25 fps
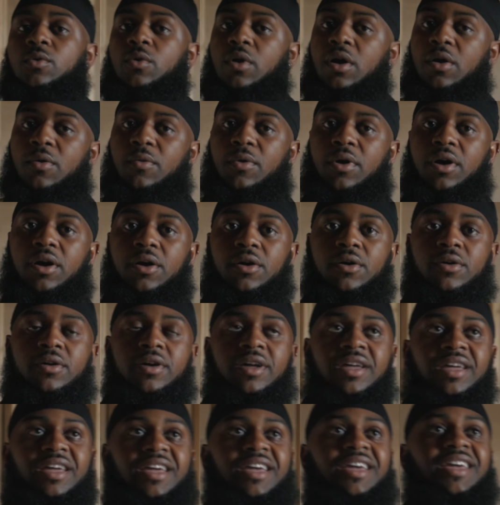quite a while
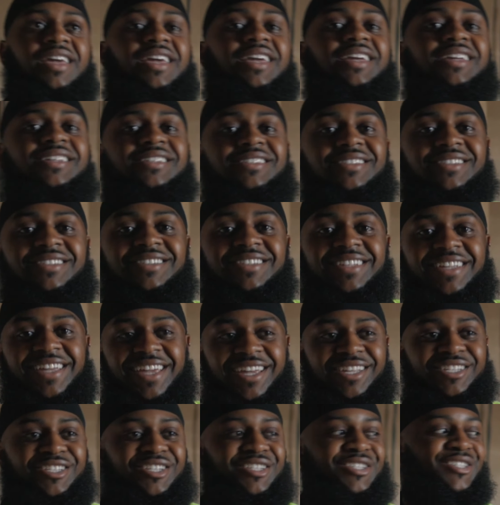is the
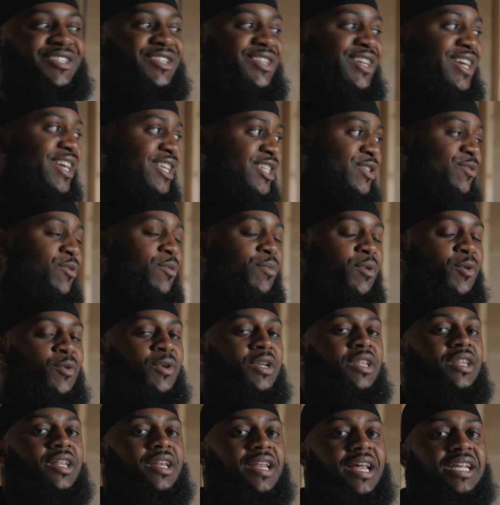kitchen. So the kitchen will be
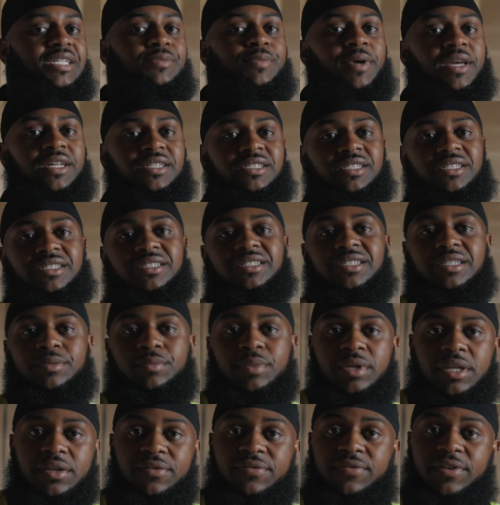one of the last spaces to
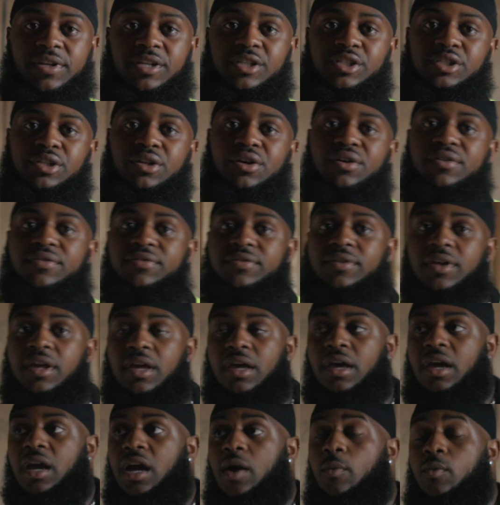be finished off.
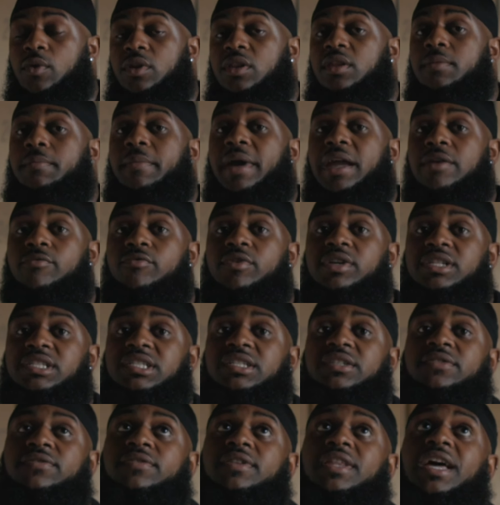And one of the main
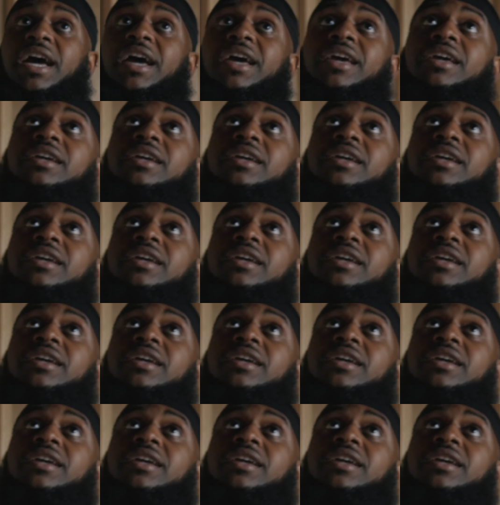reasons for that